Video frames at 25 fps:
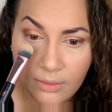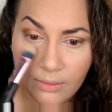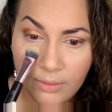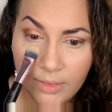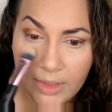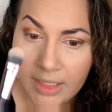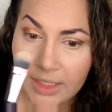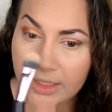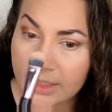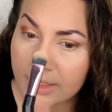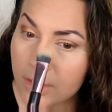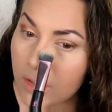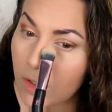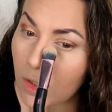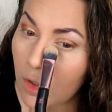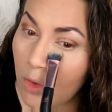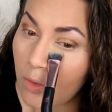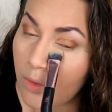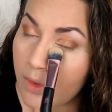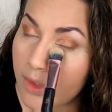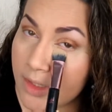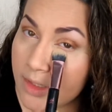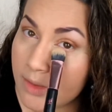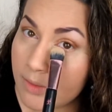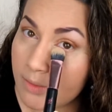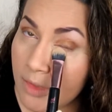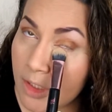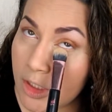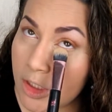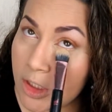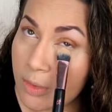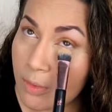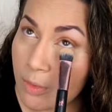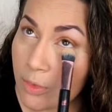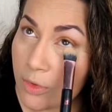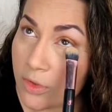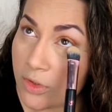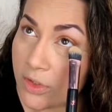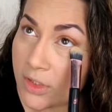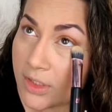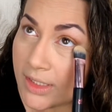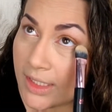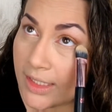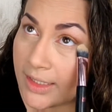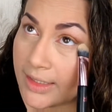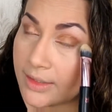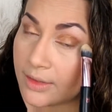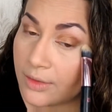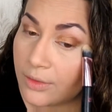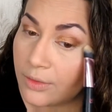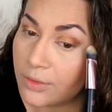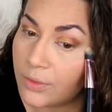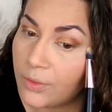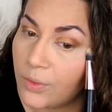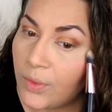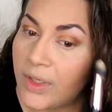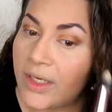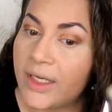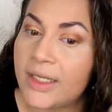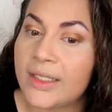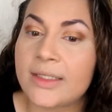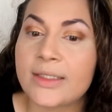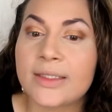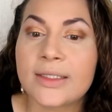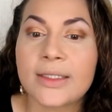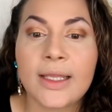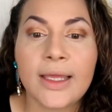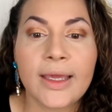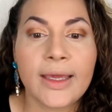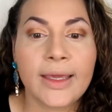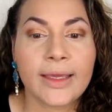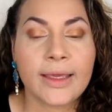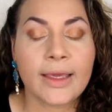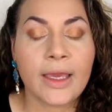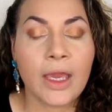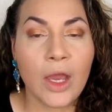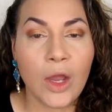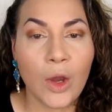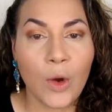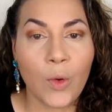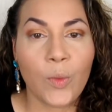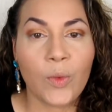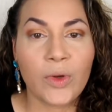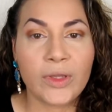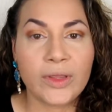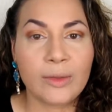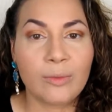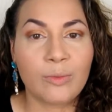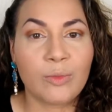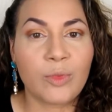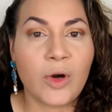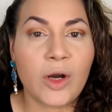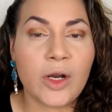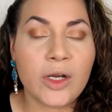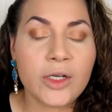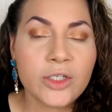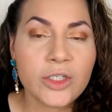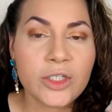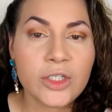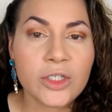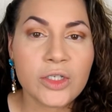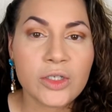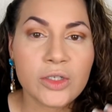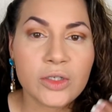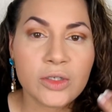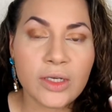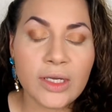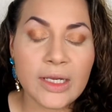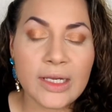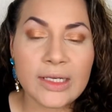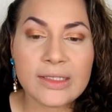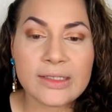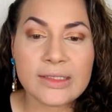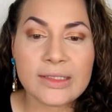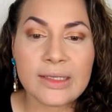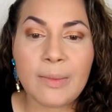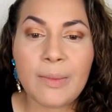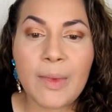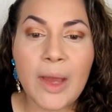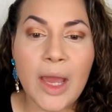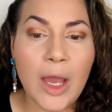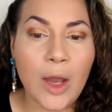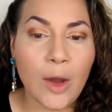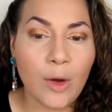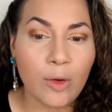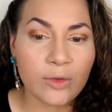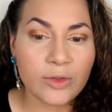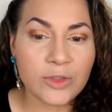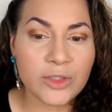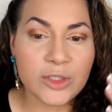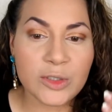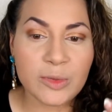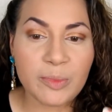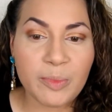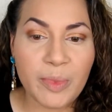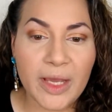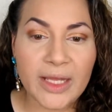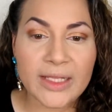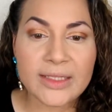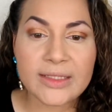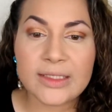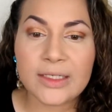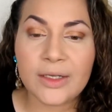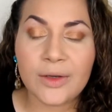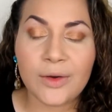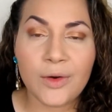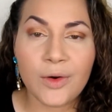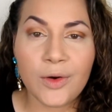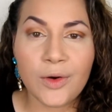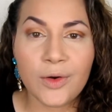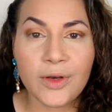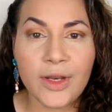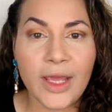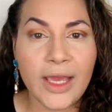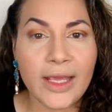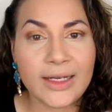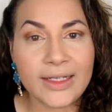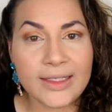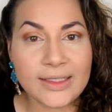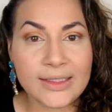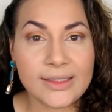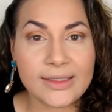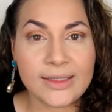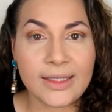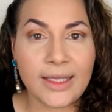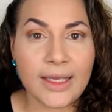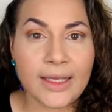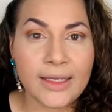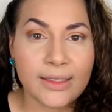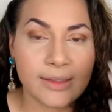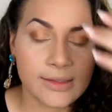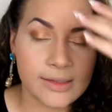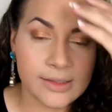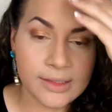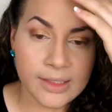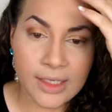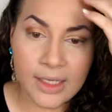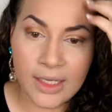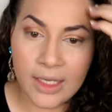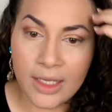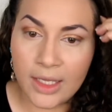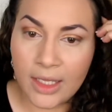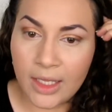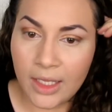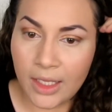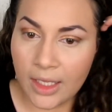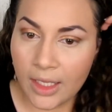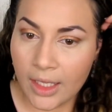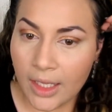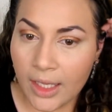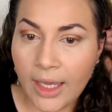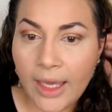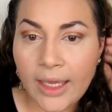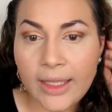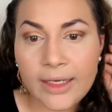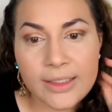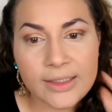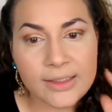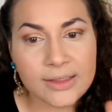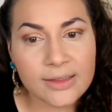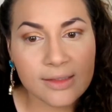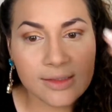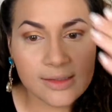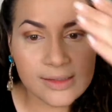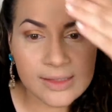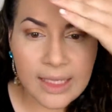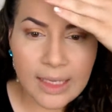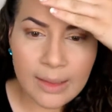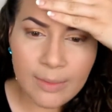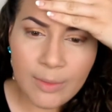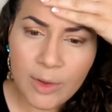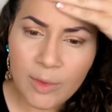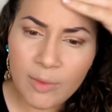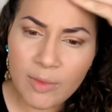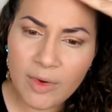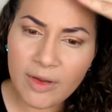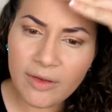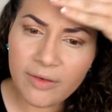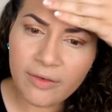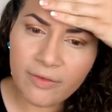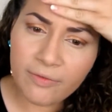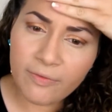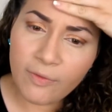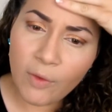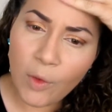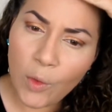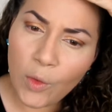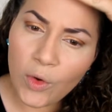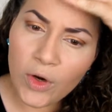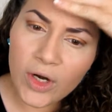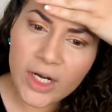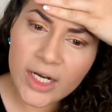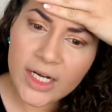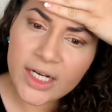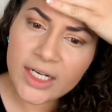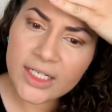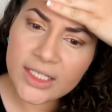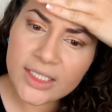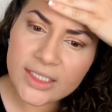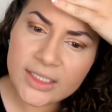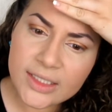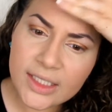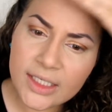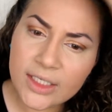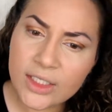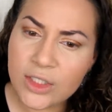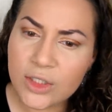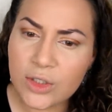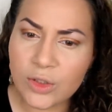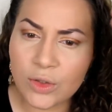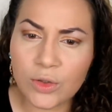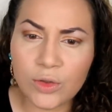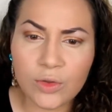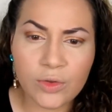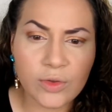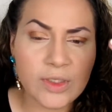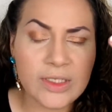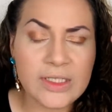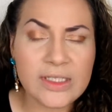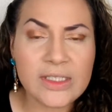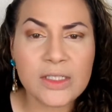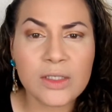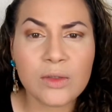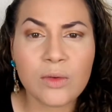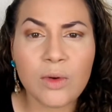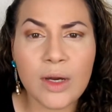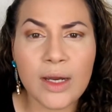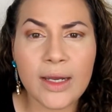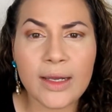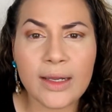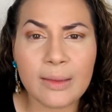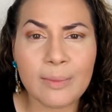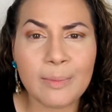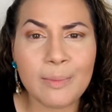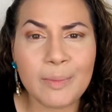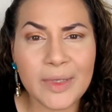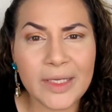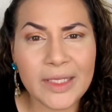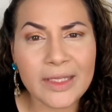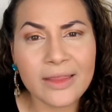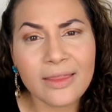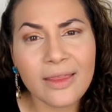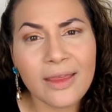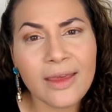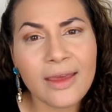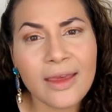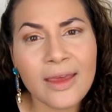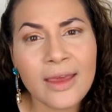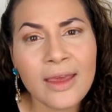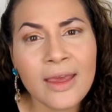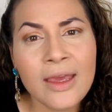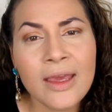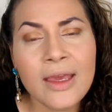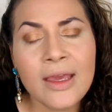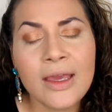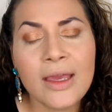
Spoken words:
but it's always much more settled when it's like with the brush. It somehow just pats it on and it stays. And it's the same on my forehead. It tends to crease quite a bit there